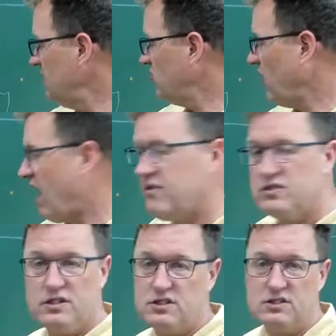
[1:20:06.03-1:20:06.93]
these
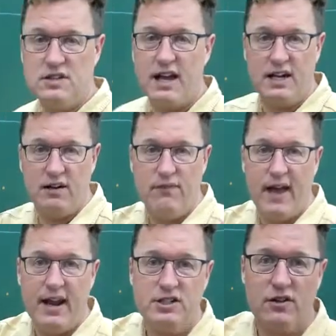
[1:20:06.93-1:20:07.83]
lavas are just taking
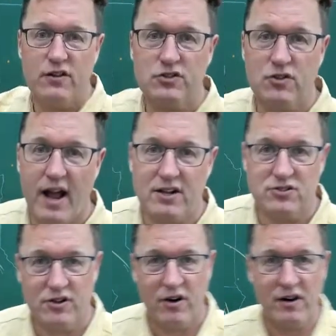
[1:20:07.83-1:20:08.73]
advantage of those cracks
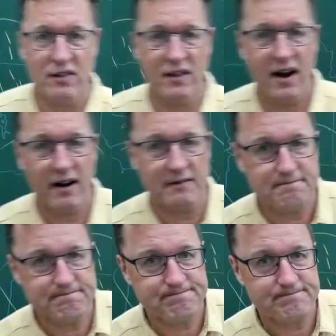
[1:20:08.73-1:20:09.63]
that are already there.
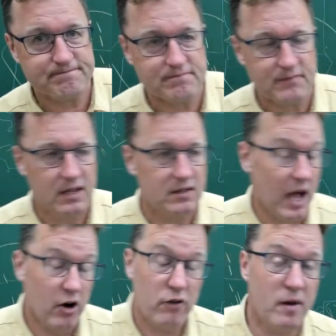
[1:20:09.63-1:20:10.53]

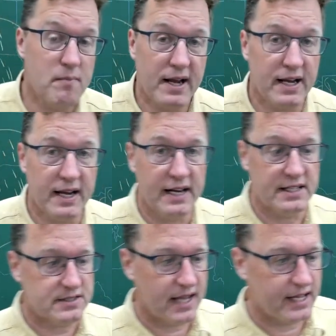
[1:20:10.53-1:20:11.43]
I don't know if I'm making
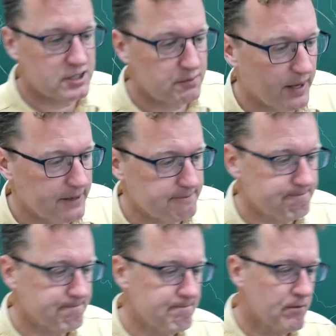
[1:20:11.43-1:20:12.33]
any sense, but
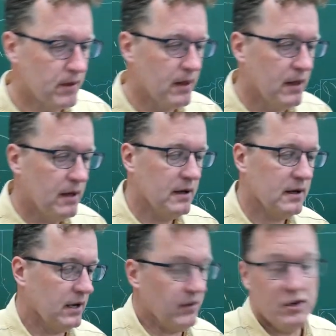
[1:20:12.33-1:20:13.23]

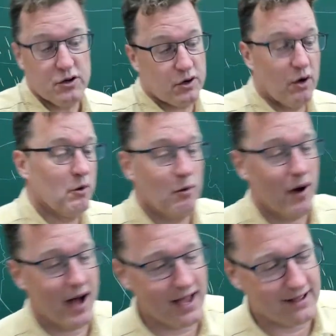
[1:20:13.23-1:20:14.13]
and then you go, well,
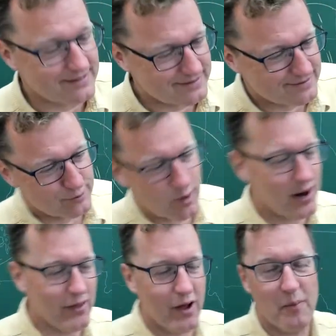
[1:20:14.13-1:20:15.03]
why? Why
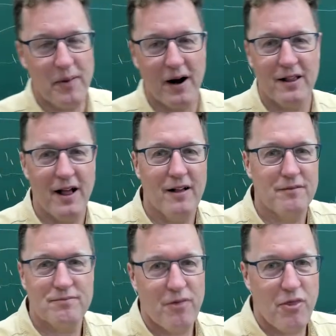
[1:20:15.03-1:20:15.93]
are they all
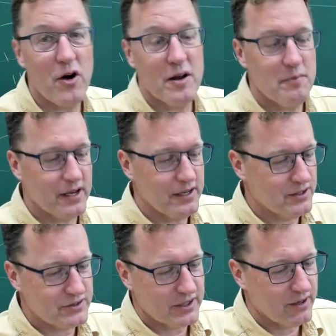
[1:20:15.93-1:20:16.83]
parallel 30 million
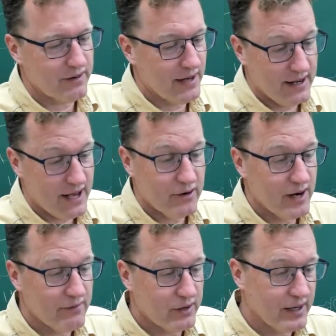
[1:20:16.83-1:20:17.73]
years ago? And I, I don't
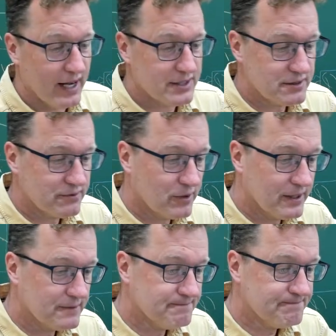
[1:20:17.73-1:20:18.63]
have a good answer for you.